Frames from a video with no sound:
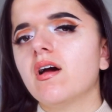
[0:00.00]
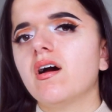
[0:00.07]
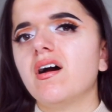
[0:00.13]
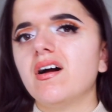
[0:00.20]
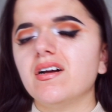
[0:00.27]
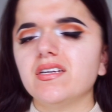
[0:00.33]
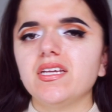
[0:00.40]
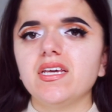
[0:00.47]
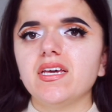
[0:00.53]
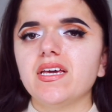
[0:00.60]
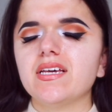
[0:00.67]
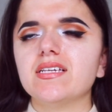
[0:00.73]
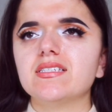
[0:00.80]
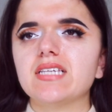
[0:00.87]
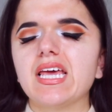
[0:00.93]
Honey
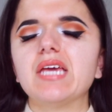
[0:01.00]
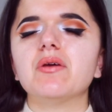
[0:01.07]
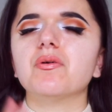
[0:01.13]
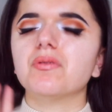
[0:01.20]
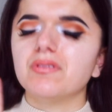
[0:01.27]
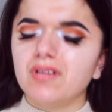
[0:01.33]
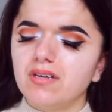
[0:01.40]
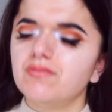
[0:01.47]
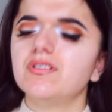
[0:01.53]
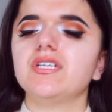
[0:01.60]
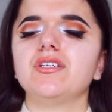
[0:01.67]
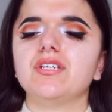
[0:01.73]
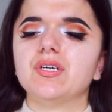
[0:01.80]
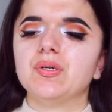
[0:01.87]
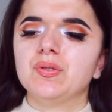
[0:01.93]
is a
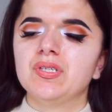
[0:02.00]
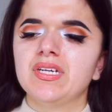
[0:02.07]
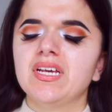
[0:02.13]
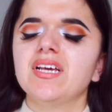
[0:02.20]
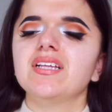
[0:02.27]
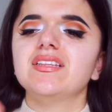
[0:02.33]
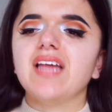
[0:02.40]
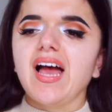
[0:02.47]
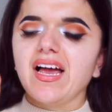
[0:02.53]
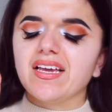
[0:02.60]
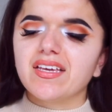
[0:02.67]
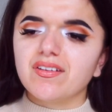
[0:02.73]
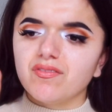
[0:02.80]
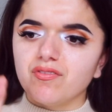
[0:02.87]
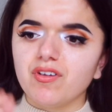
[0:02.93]
lovely note that
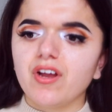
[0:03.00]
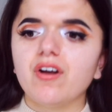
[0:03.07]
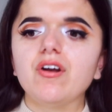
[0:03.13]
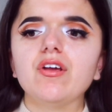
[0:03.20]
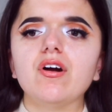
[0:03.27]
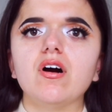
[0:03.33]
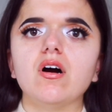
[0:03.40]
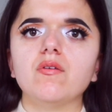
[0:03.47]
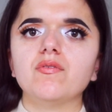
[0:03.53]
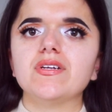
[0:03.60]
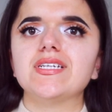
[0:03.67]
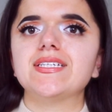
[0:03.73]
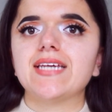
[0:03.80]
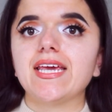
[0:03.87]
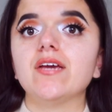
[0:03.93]
can very
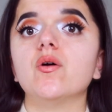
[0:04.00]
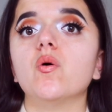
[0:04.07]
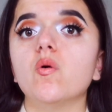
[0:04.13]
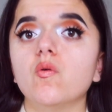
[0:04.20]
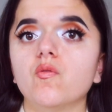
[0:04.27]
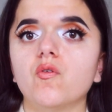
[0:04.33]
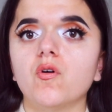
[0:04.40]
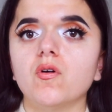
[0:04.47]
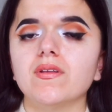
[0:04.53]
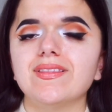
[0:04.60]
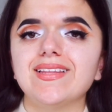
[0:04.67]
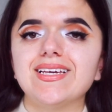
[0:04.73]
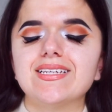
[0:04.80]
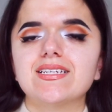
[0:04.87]
often take over the